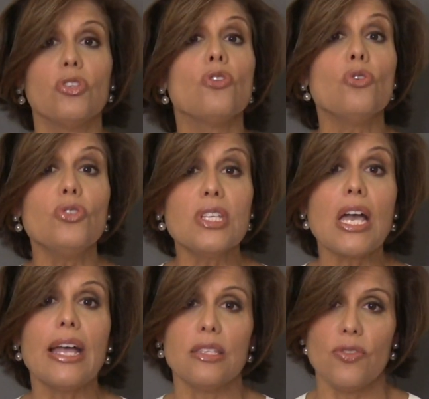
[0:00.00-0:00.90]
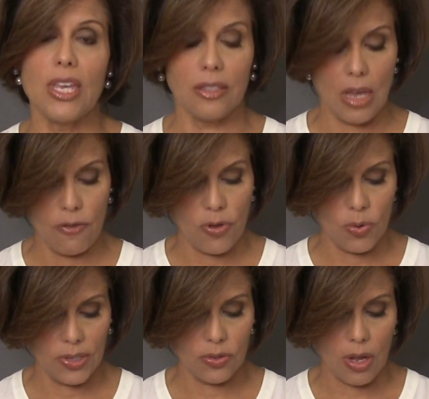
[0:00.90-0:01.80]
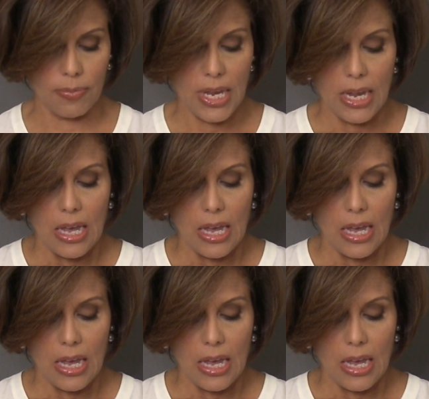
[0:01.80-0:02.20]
So those are the kinds of things I focus on.